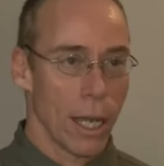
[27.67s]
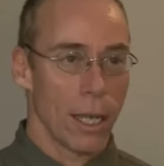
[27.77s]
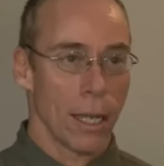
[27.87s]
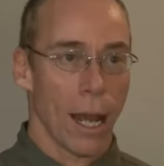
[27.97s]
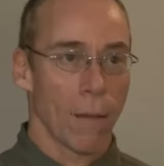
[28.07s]

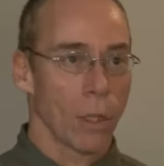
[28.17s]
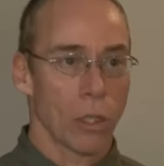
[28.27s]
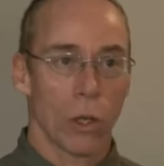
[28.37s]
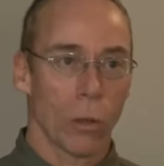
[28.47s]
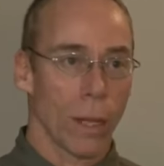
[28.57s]
And I've
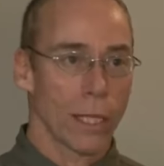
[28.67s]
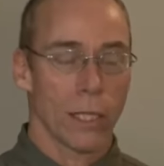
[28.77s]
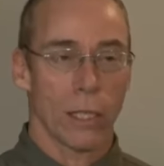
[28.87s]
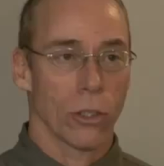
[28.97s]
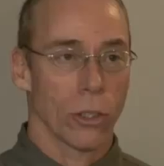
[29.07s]
been told by
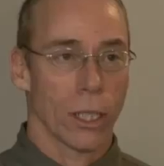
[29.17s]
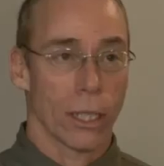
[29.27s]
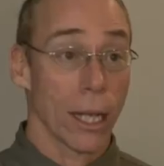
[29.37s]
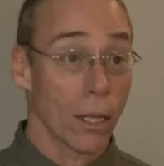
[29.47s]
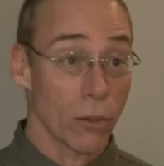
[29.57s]
senior
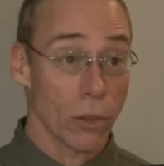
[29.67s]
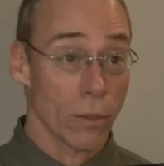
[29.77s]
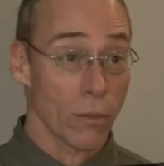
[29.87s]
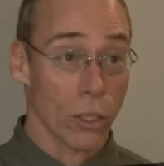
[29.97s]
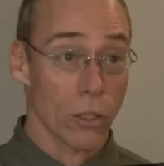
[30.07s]

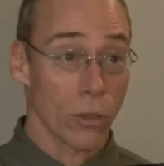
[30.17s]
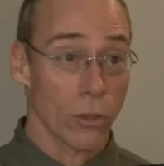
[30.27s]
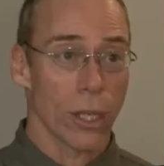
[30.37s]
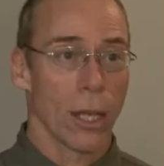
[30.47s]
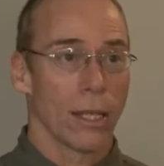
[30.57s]
intelligence
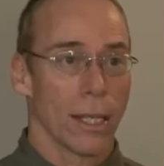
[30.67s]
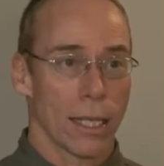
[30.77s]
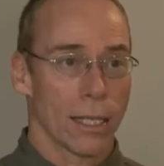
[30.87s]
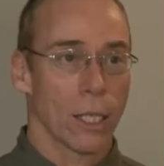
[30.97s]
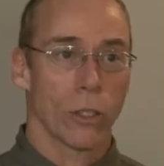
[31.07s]
officials
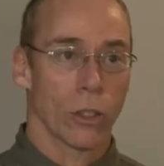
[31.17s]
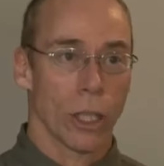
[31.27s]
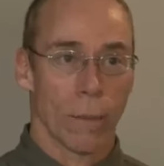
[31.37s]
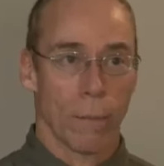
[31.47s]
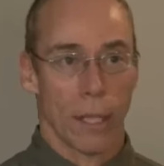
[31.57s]
that
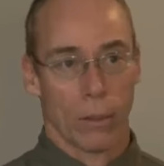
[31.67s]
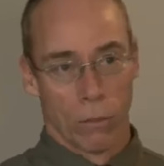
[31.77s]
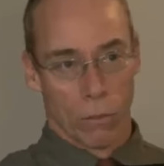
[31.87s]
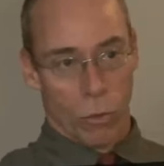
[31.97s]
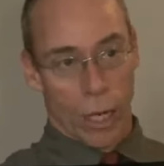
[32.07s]
essentially a
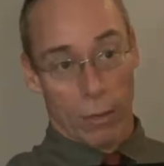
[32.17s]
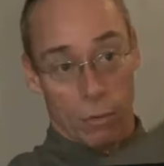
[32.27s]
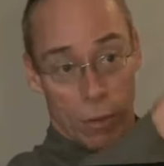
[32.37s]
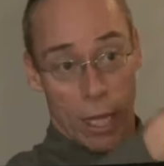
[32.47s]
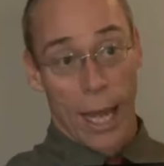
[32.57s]
big red
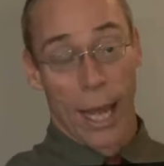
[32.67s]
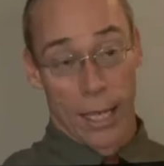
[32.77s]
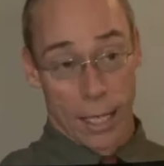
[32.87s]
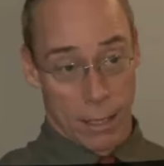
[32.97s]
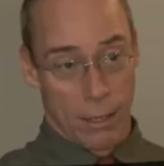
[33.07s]

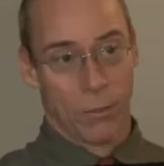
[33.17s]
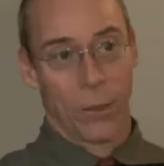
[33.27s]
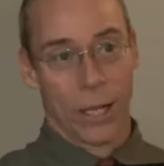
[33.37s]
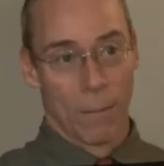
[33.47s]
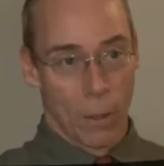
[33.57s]
flag
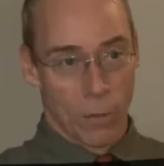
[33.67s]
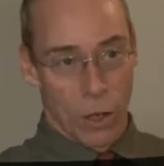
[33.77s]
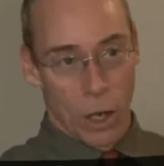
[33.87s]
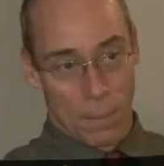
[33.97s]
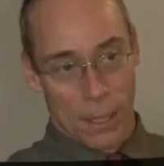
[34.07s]
went up
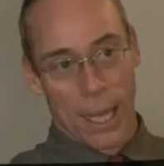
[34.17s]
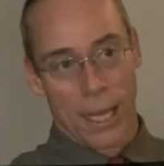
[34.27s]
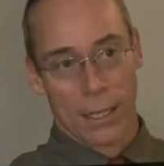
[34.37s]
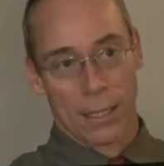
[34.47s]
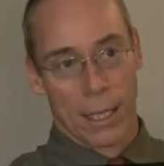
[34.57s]
over our
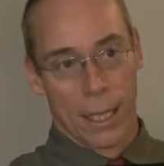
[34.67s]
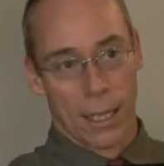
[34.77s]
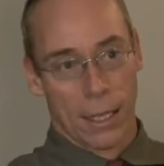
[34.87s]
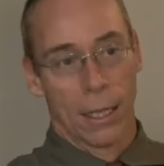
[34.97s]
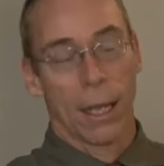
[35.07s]
planet
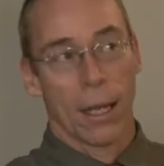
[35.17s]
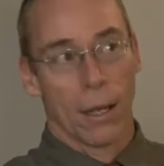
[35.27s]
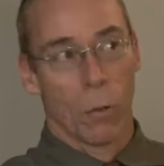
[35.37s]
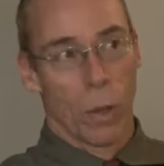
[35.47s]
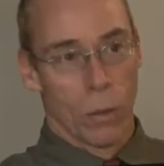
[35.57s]
saying
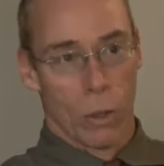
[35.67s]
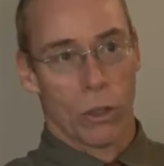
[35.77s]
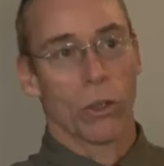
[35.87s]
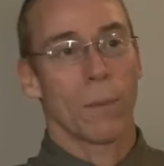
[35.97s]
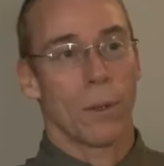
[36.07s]
we were
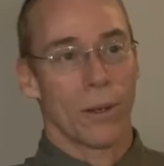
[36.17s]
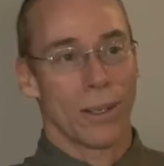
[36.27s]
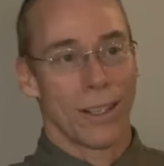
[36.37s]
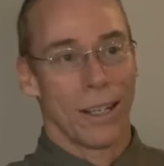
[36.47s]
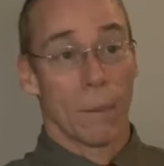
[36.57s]
in
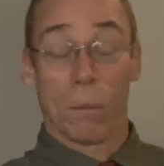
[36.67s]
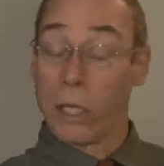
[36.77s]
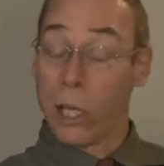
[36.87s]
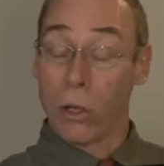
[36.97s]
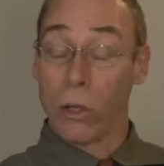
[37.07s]
trouble.
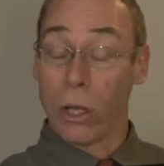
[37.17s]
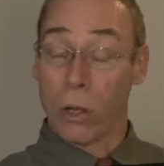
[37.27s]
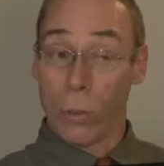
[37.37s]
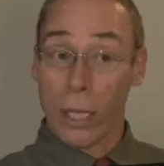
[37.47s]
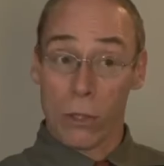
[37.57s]
But not only
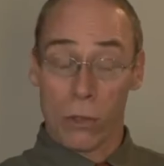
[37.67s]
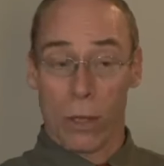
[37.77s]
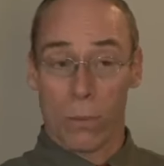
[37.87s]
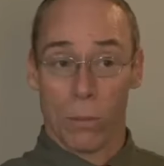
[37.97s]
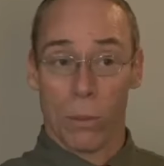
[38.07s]
are we in
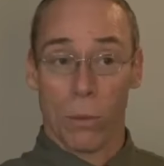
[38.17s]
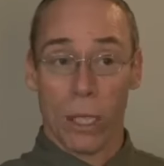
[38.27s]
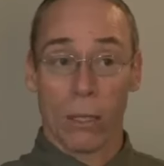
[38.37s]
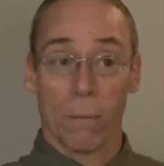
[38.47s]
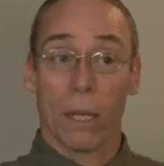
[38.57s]
trouble, but
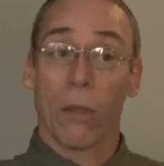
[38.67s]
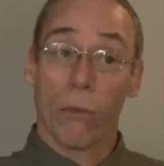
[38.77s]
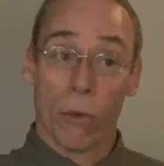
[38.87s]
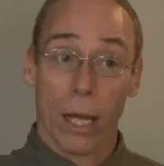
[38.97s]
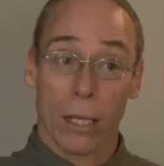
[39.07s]
we could be a
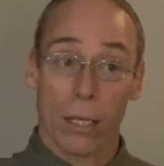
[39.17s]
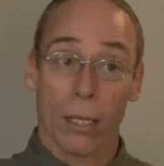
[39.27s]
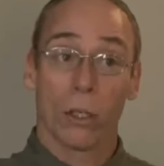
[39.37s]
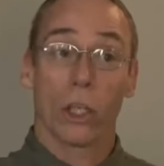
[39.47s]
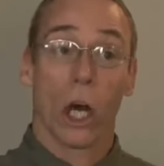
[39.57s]
threat
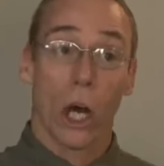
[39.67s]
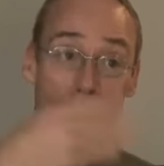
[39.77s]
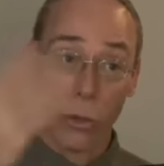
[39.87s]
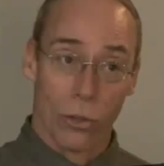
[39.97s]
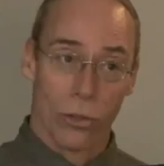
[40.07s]
to
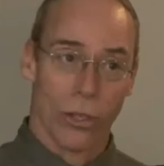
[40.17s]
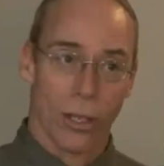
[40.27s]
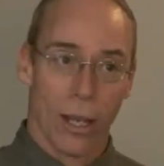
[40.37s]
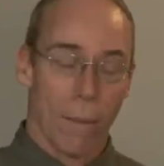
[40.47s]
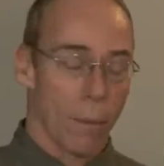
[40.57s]
others,
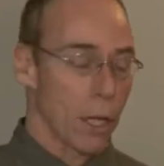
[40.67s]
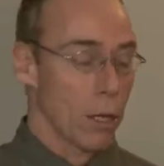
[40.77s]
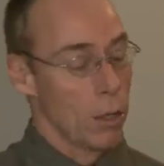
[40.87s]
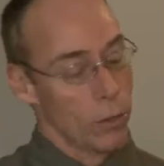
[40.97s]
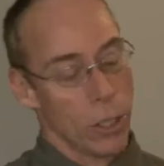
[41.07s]

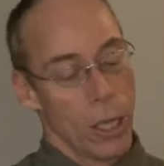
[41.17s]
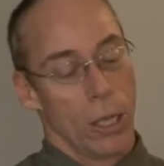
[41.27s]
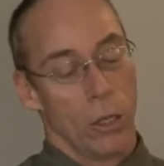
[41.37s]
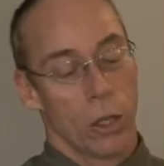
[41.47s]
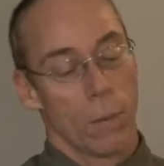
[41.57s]
because
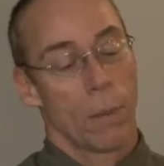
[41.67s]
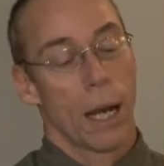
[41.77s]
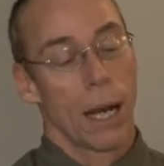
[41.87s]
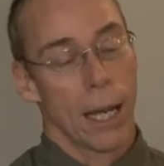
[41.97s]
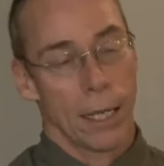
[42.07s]
you
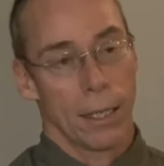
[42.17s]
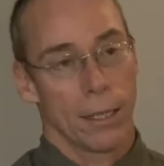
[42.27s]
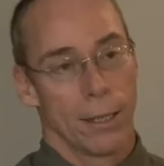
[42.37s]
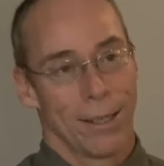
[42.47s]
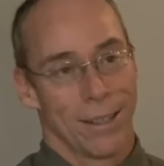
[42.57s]
combine